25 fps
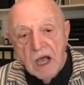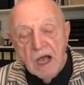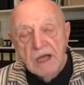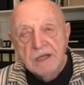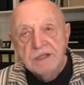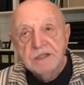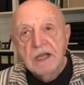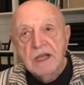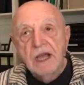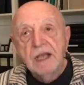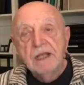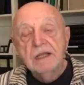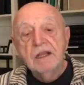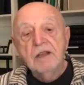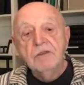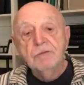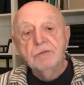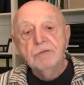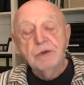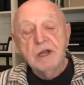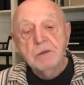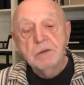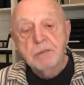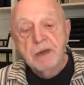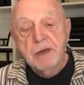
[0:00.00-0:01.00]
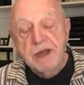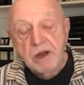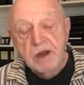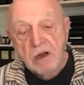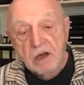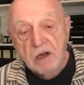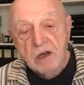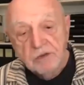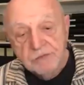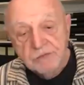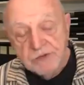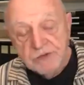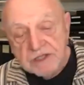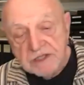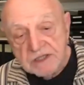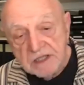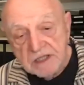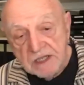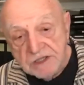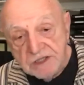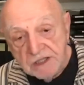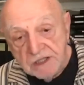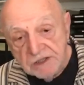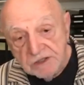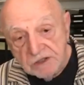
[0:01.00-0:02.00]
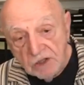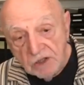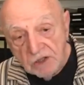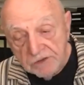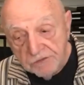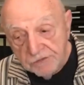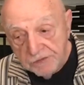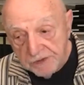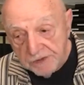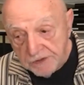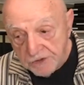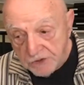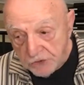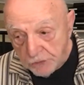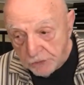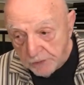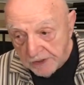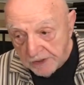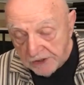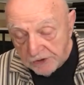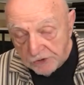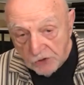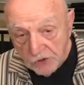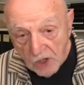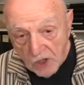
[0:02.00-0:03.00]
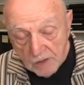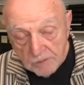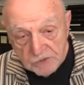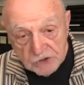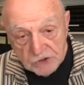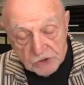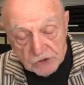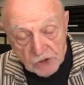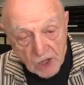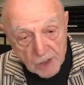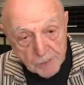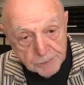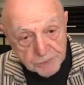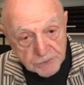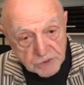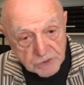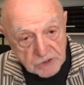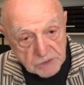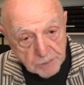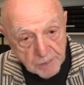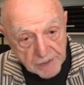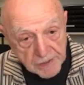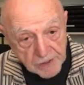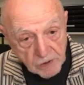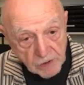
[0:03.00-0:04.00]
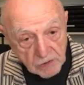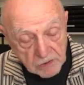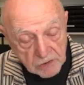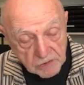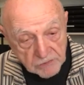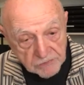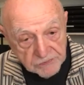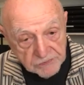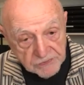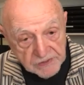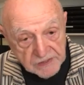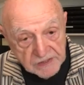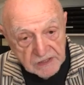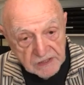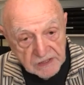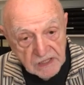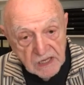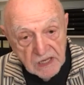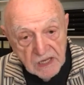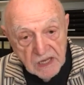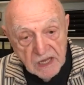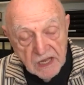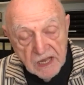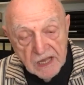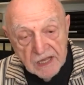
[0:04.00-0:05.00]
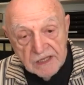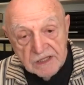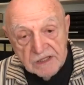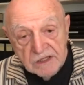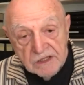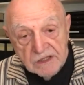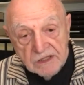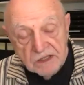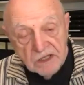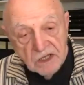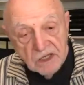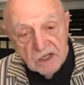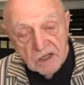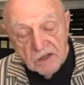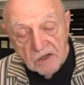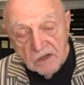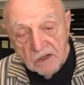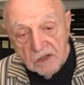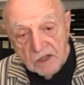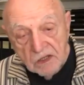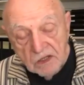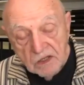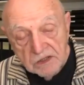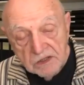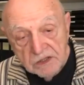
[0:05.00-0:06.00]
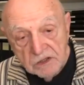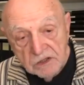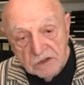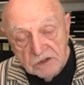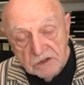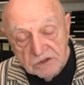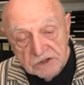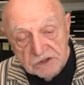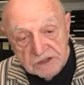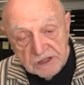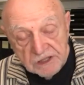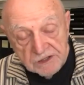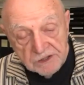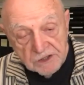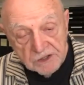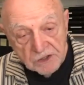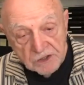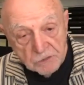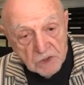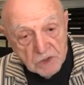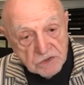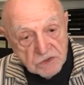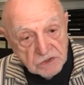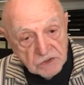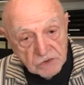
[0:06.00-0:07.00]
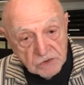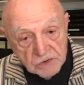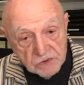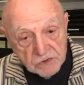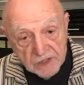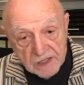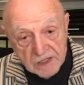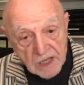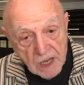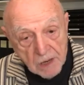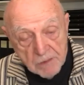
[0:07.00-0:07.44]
I, love reading biographies, and I just got finished reading Tom Stoppard's biography and Guildenstern and Rosencrantz.